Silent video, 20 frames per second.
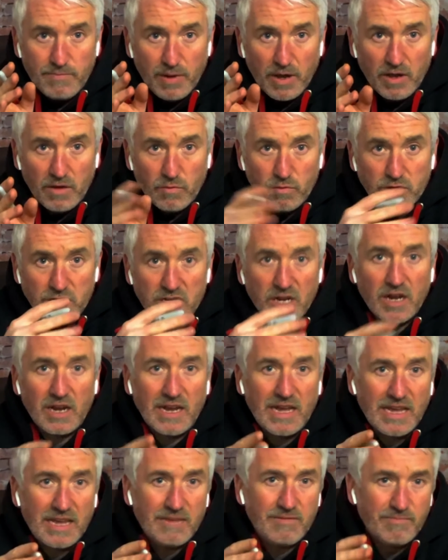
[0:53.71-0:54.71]
but we'll
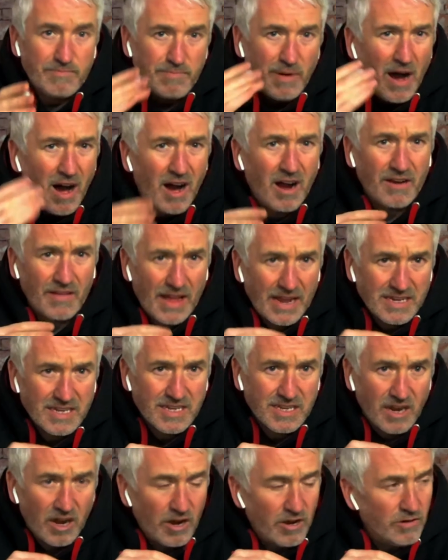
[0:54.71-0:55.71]
certainly park that
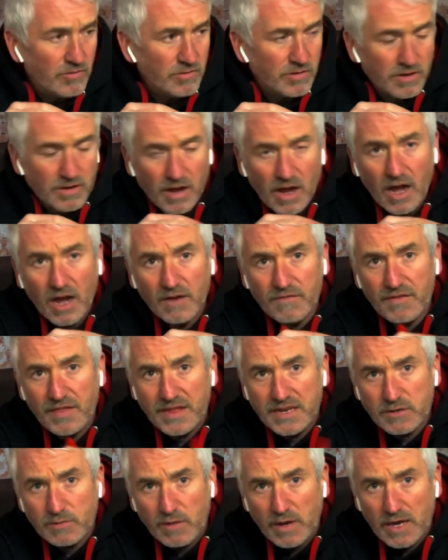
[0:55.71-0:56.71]
style for
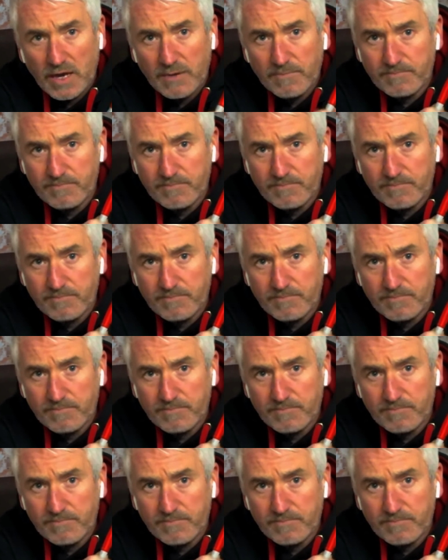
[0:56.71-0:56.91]
this week.